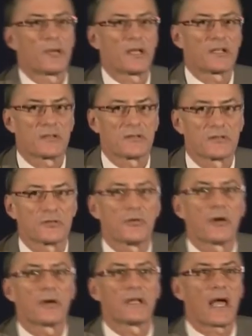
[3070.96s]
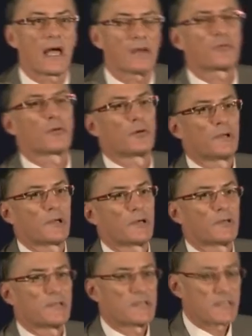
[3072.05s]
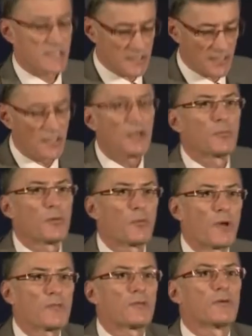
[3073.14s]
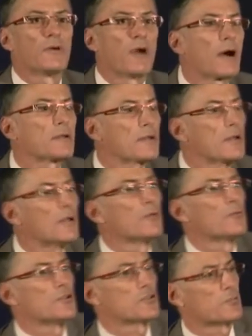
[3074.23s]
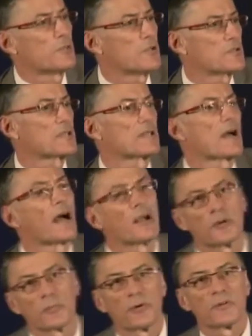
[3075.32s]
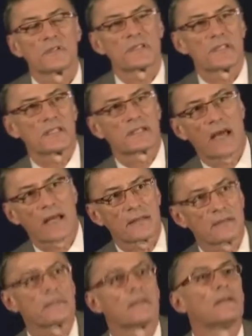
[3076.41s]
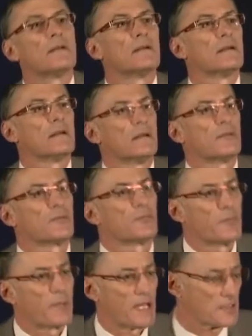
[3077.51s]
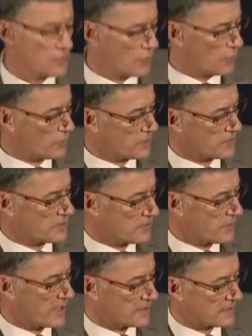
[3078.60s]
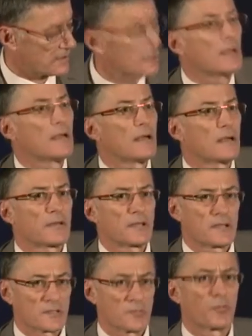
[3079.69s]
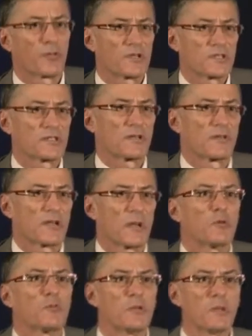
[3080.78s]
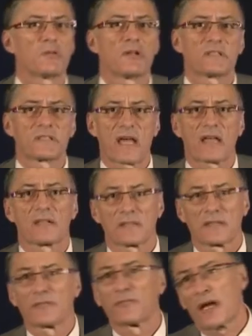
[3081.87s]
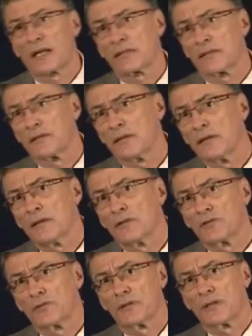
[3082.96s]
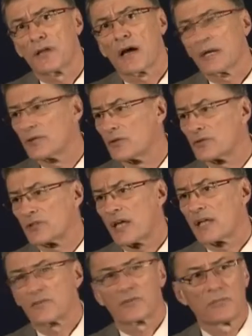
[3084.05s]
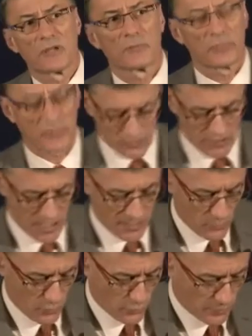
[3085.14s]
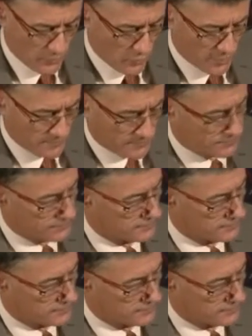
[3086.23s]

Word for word: for patients who already have coronary disease, but whether or not we should be using the higher potency statins remains open to debate. And I think this is important considering the number of people on statins and the fact that certainly the high-dose statins are being prescribed more and more.